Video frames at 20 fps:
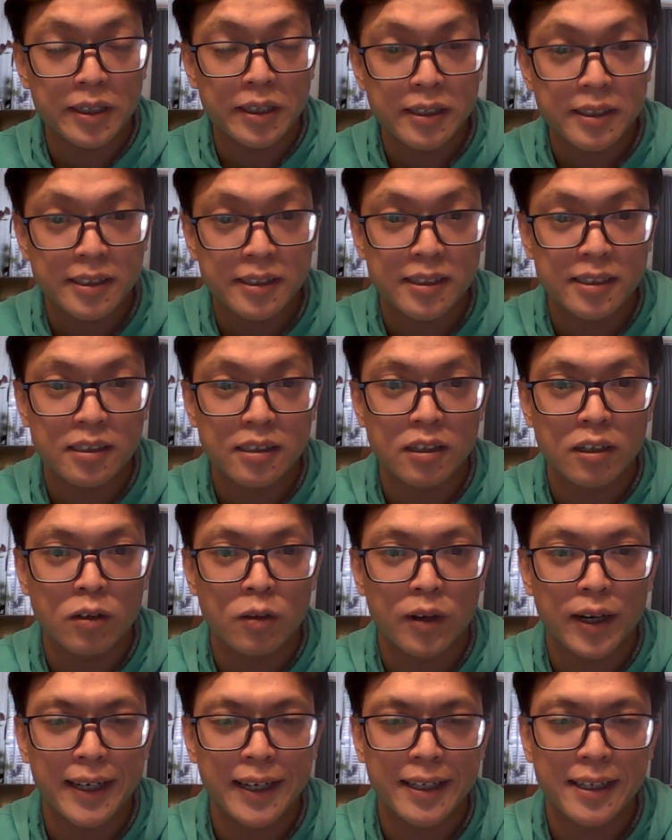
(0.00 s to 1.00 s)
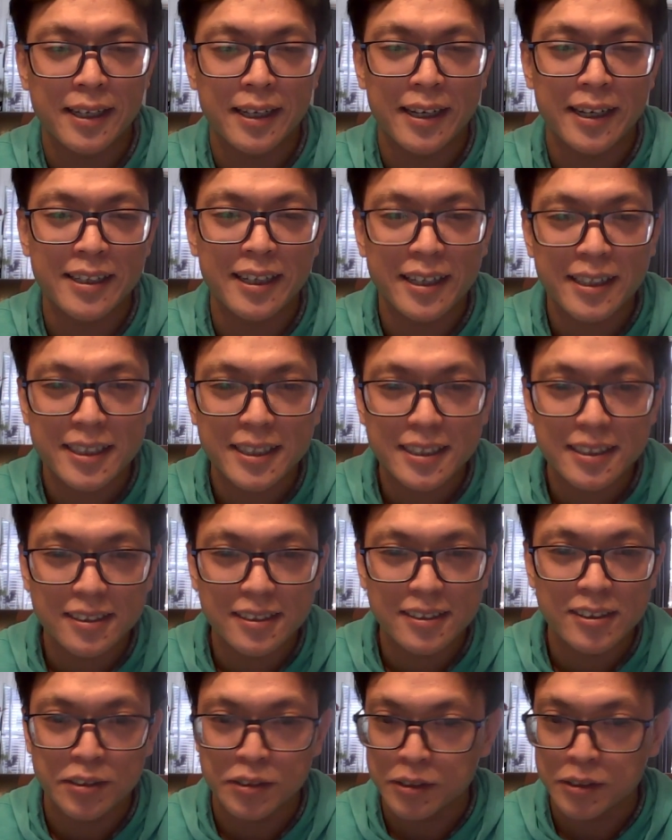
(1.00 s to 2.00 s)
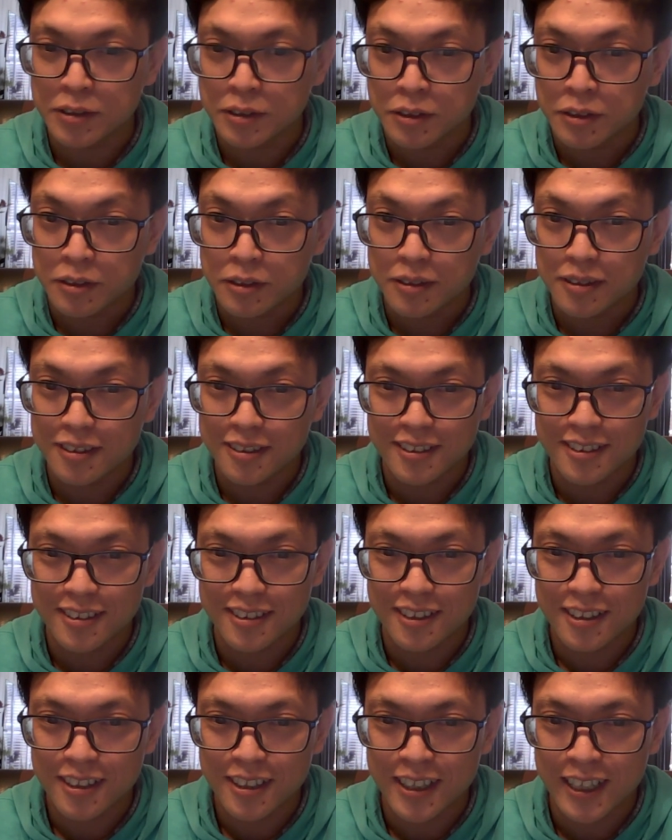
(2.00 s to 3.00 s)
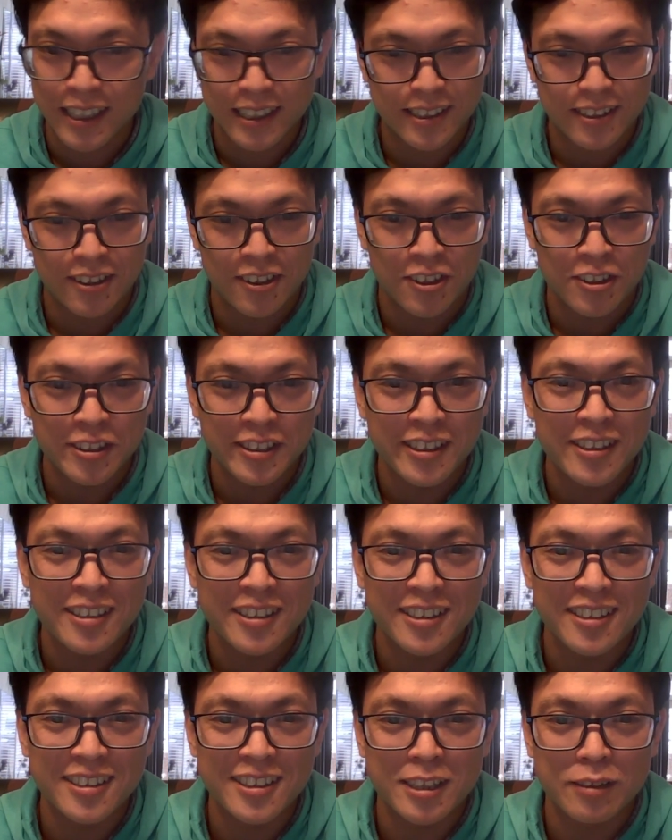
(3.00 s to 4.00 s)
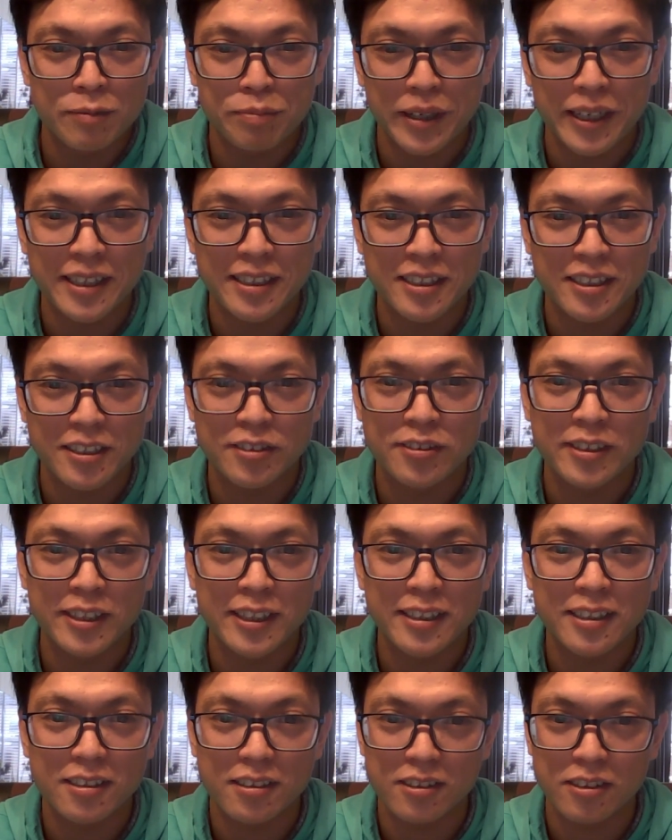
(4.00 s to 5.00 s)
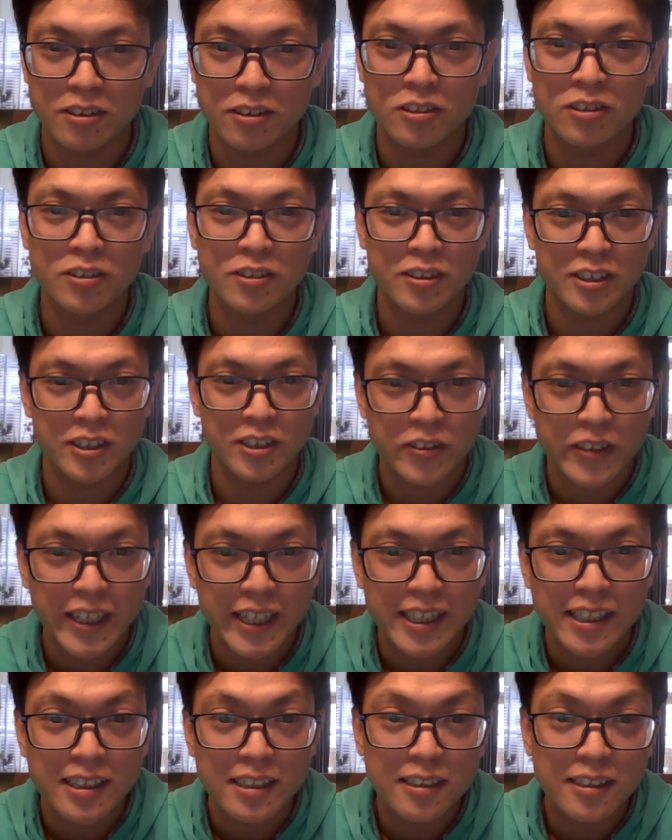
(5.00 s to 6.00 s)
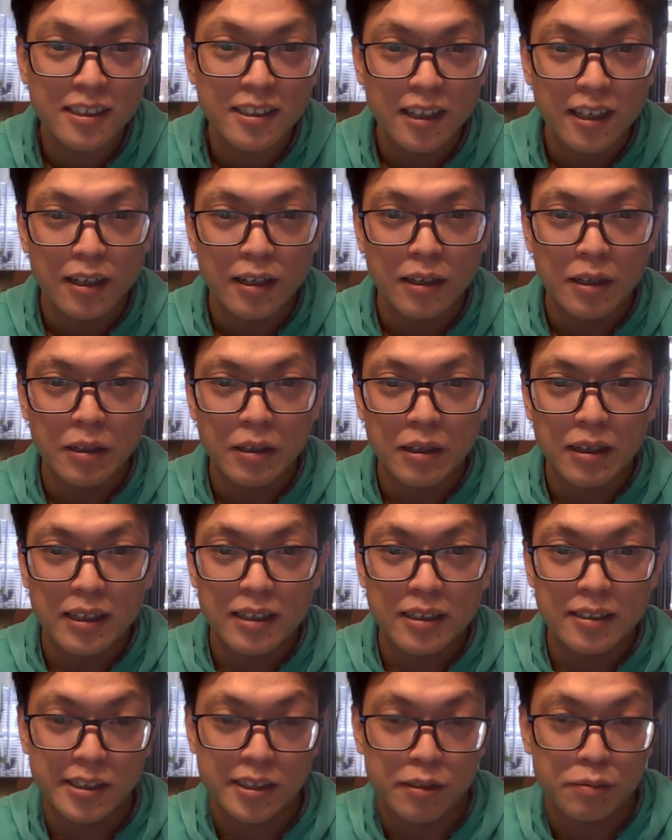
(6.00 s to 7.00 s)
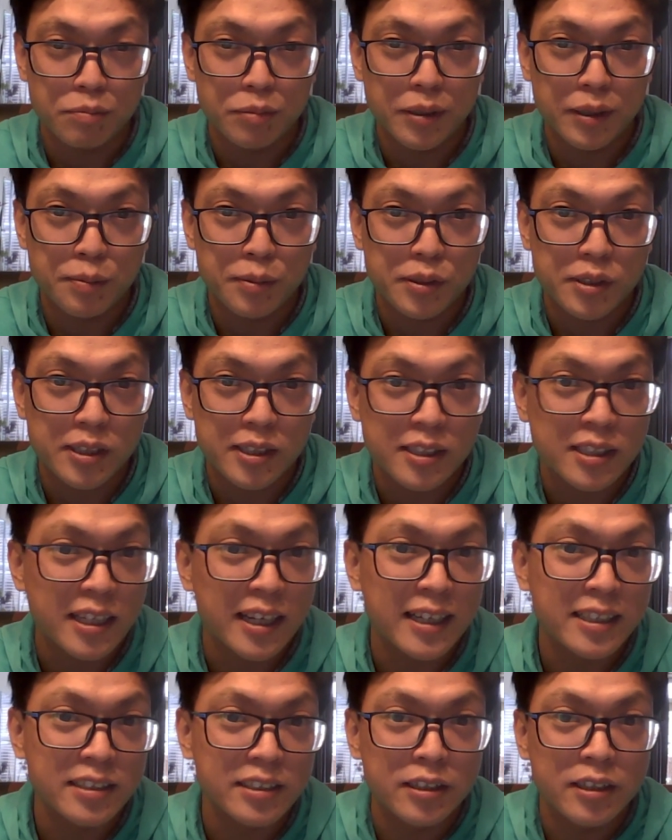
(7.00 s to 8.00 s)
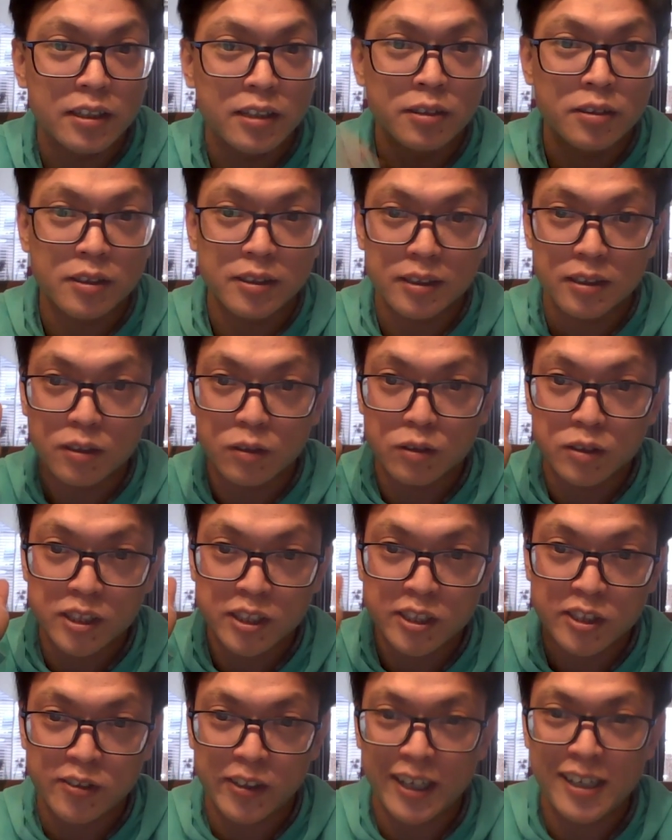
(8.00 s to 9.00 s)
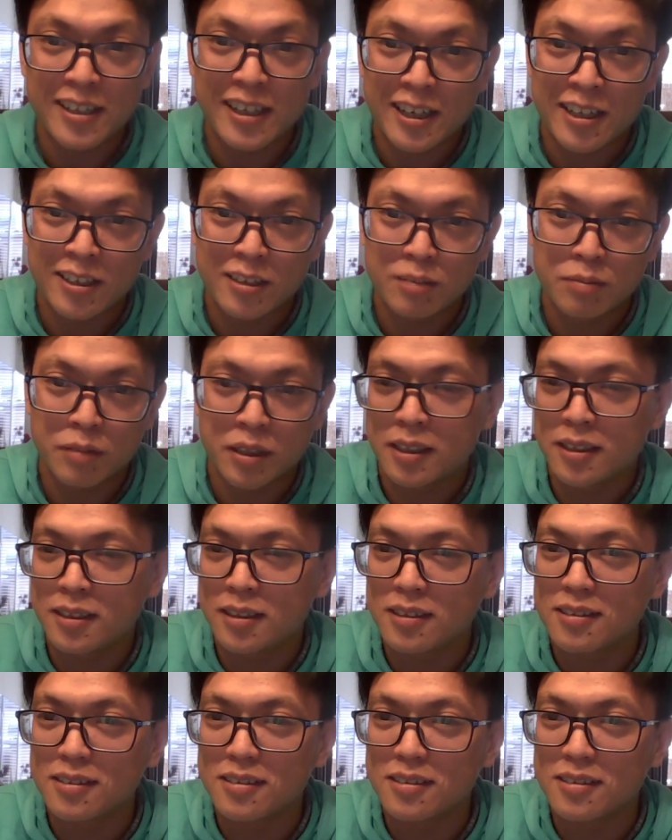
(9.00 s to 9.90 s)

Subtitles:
it's quiet like that, you'll get all the space you need to do your tricks. Some people just like to go straight down, but